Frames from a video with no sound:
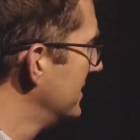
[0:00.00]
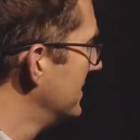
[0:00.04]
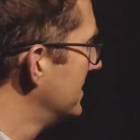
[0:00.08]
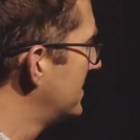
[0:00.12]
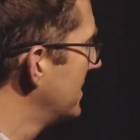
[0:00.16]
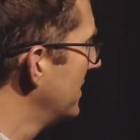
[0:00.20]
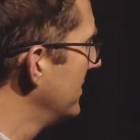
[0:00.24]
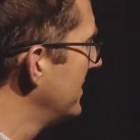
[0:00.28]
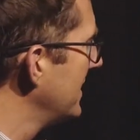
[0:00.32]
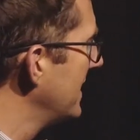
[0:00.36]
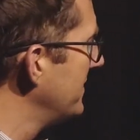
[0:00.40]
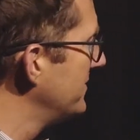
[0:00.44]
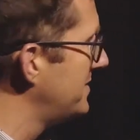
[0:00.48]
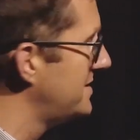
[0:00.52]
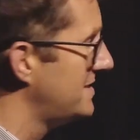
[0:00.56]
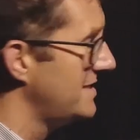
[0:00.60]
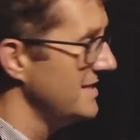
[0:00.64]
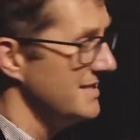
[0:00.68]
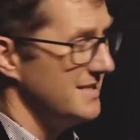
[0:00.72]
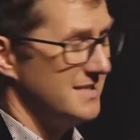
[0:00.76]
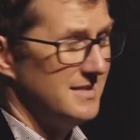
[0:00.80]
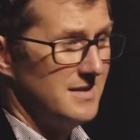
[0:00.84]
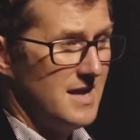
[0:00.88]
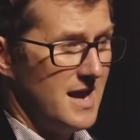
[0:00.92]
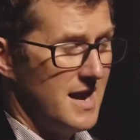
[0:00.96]
And so the
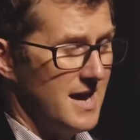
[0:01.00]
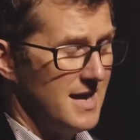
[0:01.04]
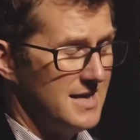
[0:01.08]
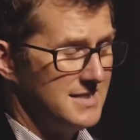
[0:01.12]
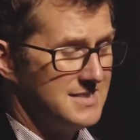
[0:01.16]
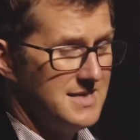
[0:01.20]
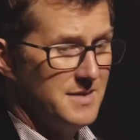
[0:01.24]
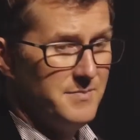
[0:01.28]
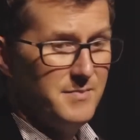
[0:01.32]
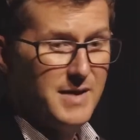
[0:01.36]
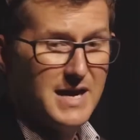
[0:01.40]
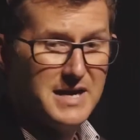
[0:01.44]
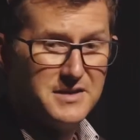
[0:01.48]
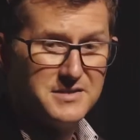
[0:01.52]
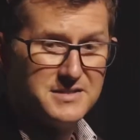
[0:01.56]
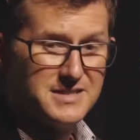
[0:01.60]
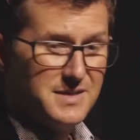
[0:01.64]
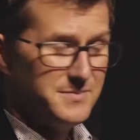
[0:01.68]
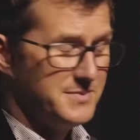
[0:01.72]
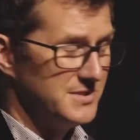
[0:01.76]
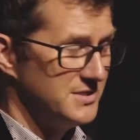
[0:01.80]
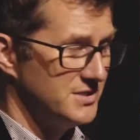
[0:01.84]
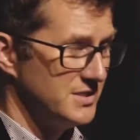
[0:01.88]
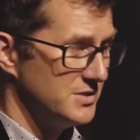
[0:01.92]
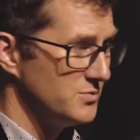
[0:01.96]
MC10
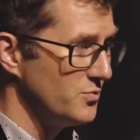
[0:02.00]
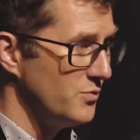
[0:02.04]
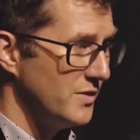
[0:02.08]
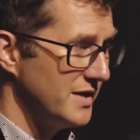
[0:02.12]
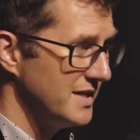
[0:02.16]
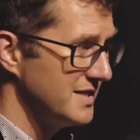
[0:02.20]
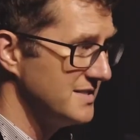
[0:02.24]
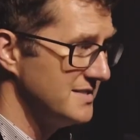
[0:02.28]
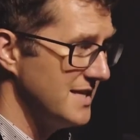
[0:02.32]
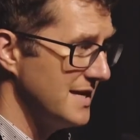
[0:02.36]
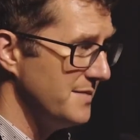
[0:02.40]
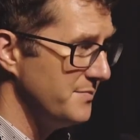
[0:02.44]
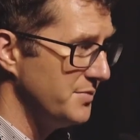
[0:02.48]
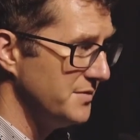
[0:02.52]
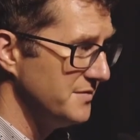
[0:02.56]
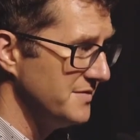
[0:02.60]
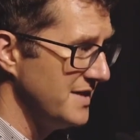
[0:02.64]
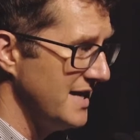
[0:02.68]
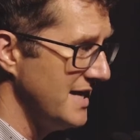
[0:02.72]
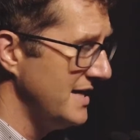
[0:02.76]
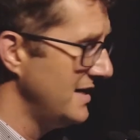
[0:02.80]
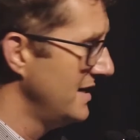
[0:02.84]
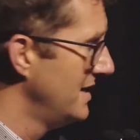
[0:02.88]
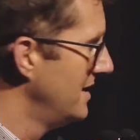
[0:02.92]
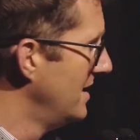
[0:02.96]
BioSnap is just one example of
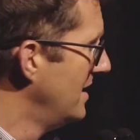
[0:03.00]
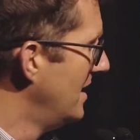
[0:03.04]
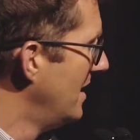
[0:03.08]
that.